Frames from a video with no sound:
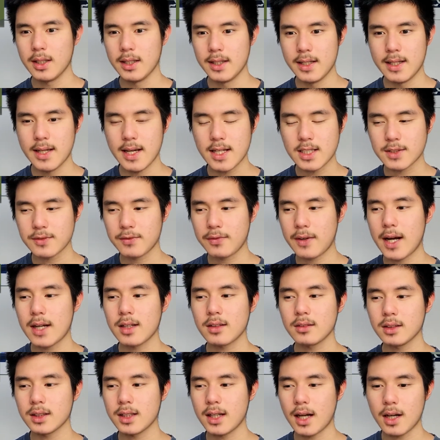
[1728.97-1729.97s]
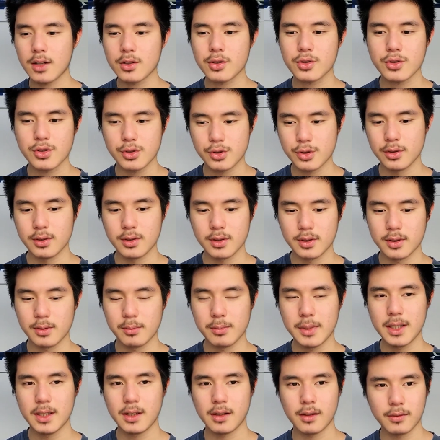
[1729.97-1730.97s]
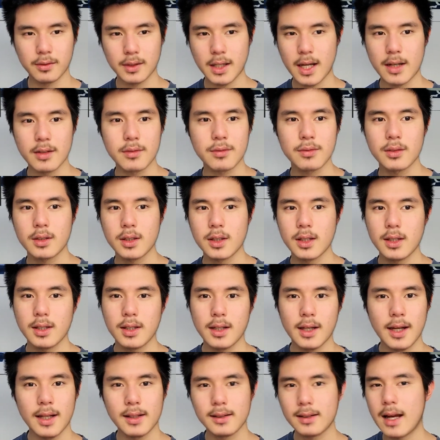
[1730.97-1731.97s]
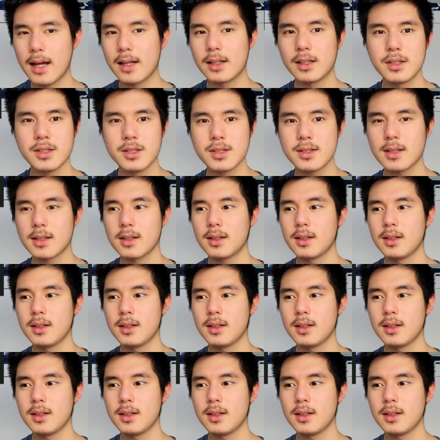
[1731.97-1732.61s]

He has finally understood the meaning of life, and that is,